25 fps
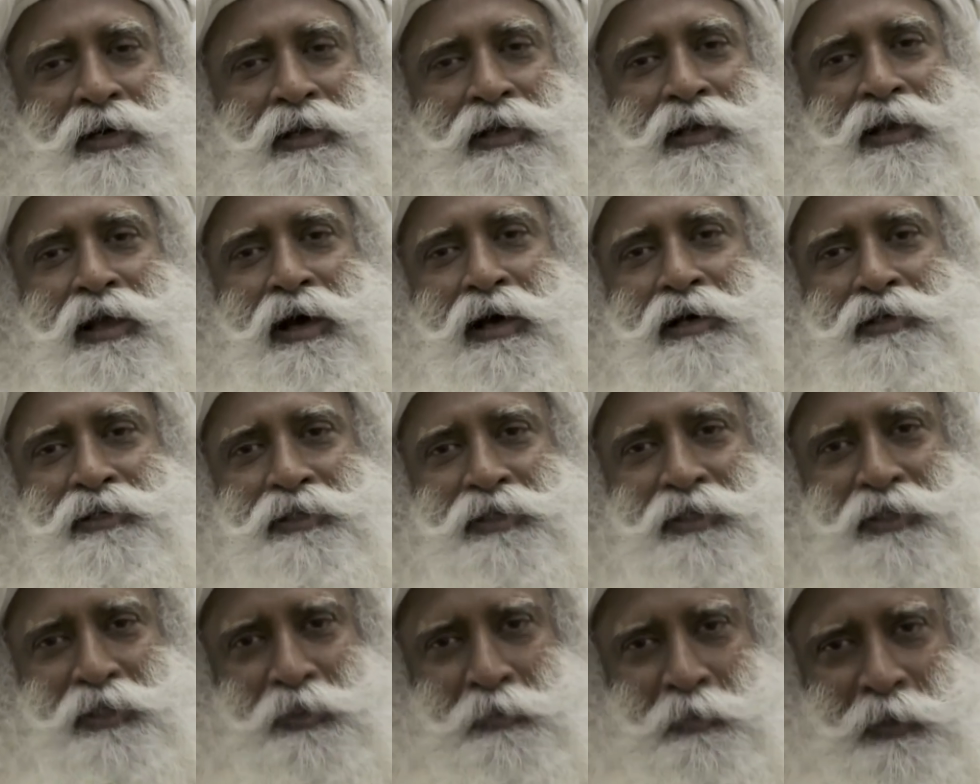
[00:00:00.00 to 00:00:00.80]

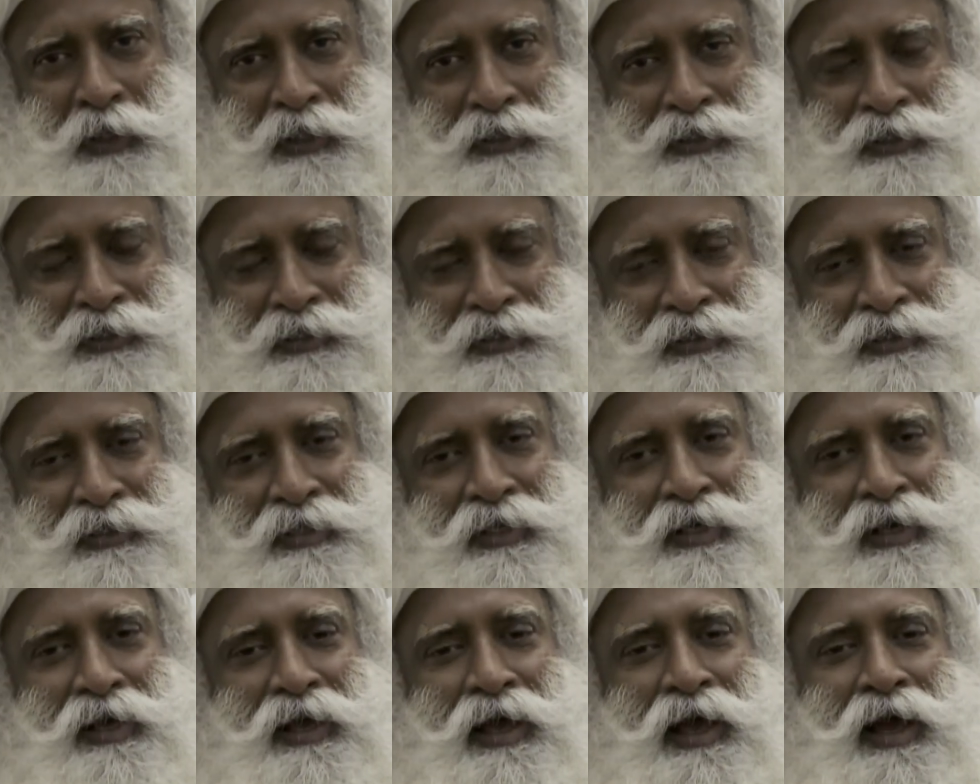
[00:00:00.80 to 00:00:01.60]
larger
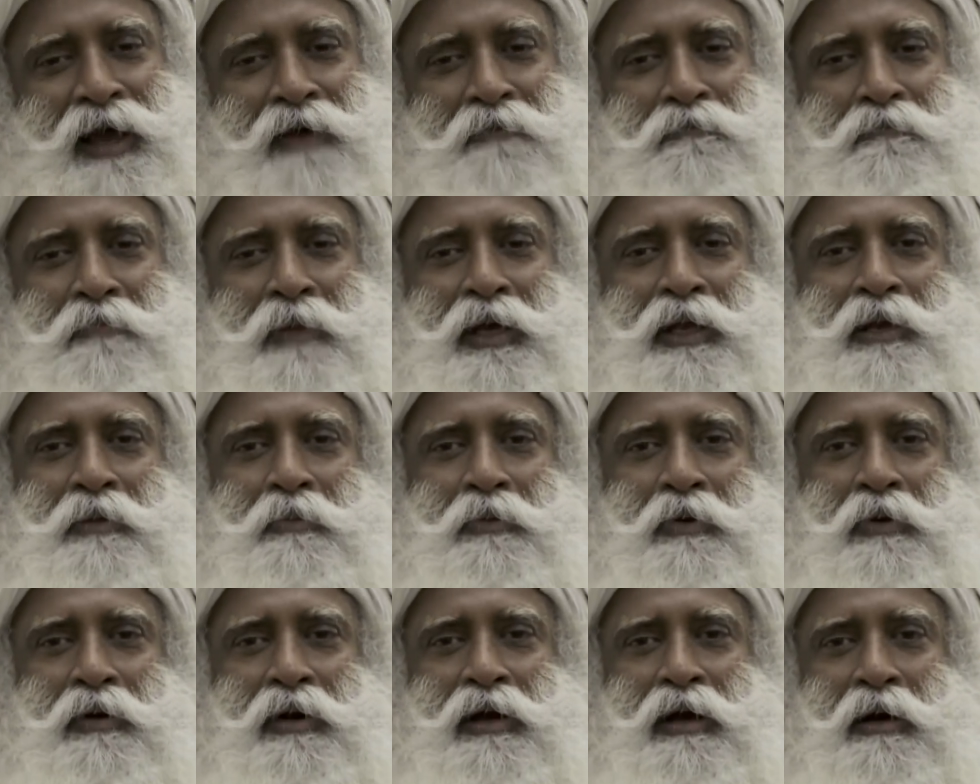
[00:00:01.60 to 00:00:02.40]
spaces have many
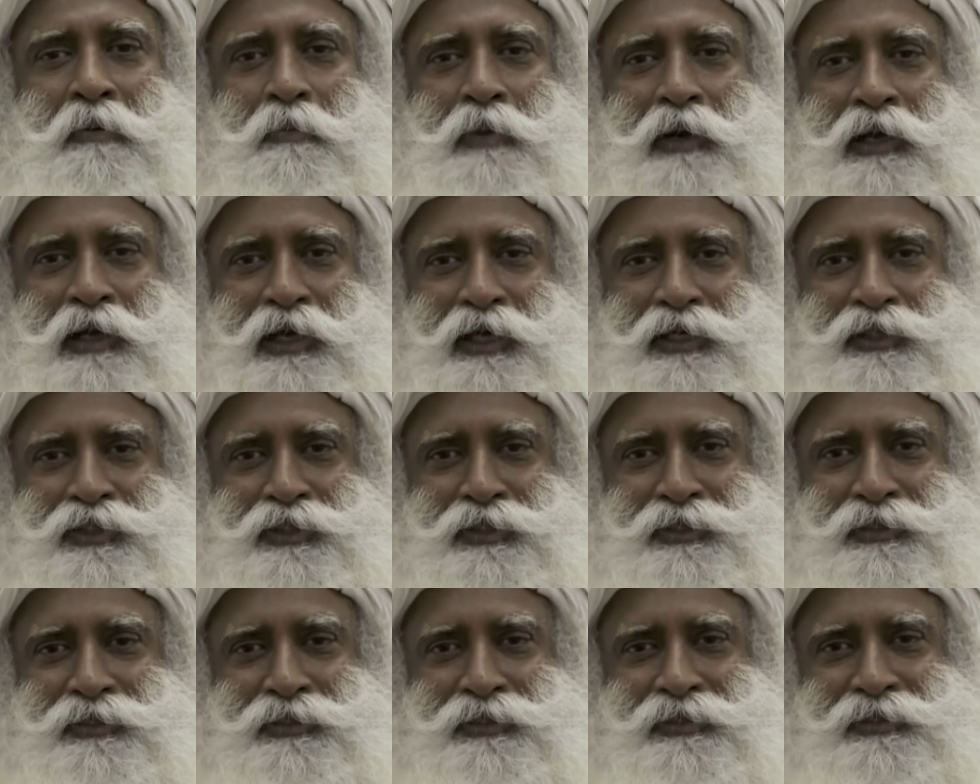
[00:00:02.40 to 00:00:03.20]
more
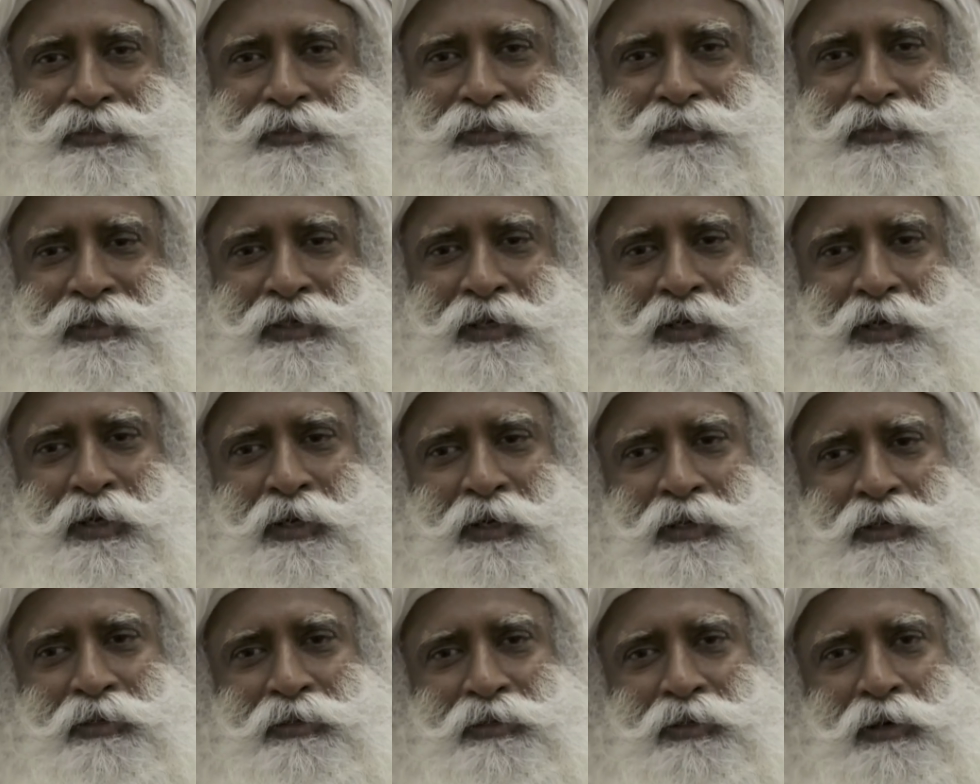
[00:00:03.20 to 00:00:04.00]
complications.
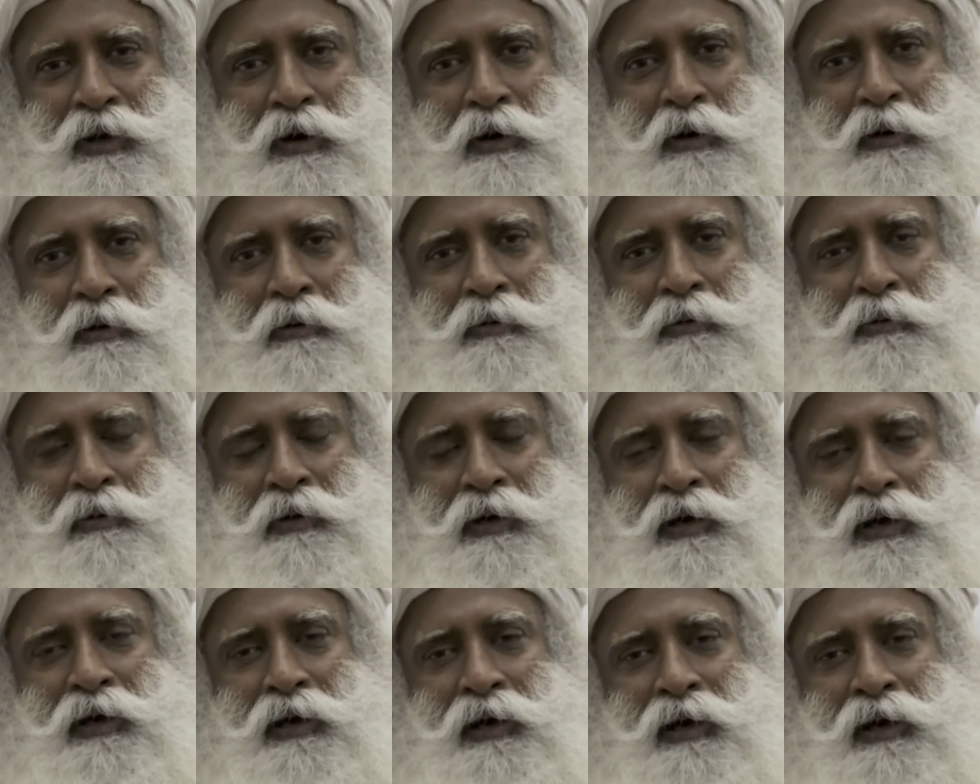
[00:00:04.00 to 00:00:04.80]
So,